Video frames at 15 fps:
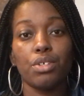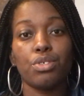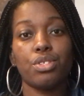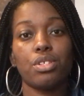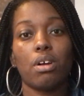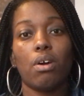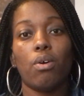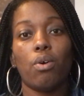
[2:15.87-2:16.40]

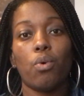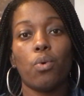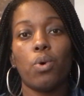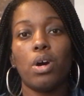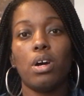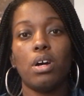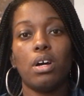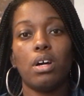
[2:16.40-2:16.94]
So
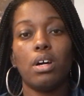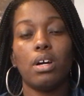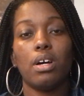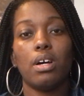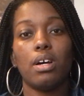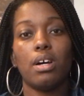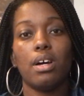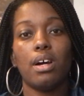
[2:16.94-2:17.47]

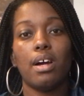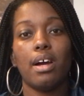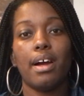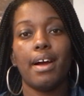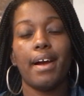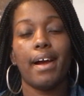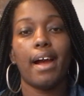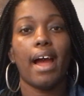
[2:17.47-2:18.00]

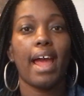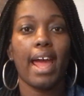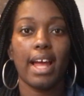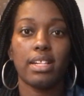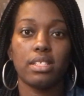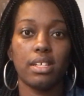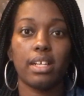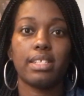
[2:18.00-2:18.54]
I
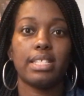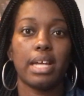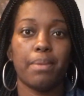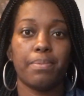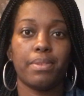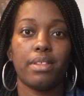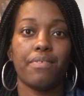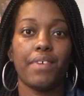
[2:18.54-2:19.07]
had to
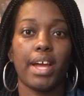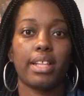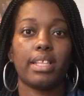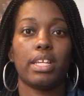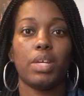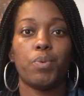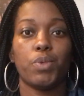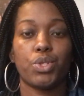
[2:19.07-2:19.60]
accept the fact
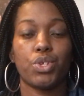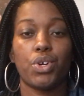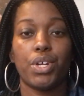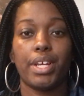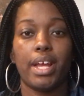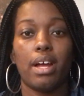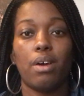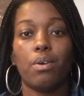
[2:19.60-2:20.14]
that he was
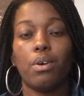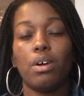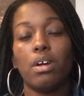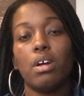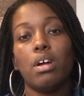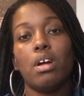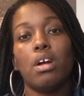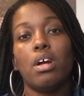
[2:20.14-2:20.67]
gone now.
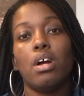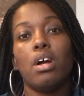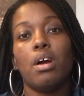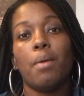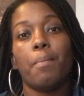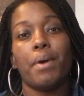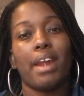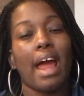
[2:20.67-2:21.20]

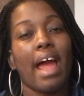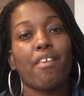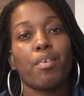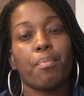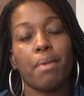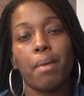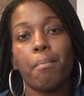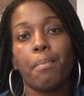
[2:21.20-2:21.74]
But I
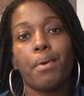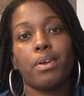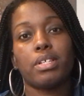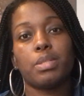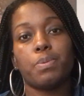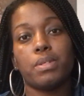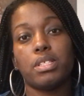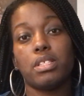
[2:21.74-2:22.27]

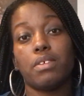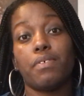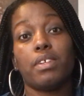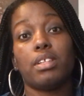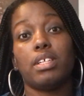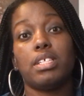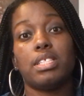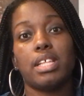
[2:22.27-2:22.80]
remember
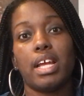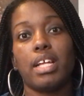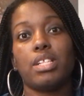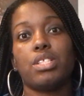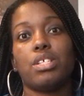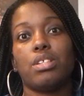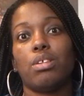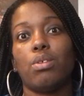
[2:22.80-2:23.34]
specifically
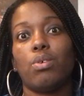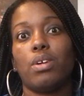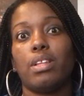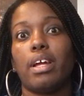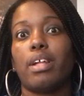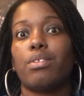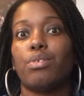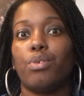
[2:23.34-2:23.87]
saying to the
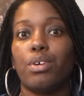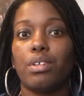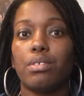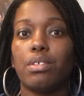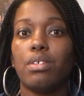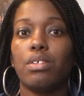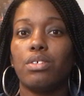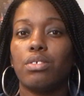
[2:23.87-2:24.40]
Lord, like, Lord,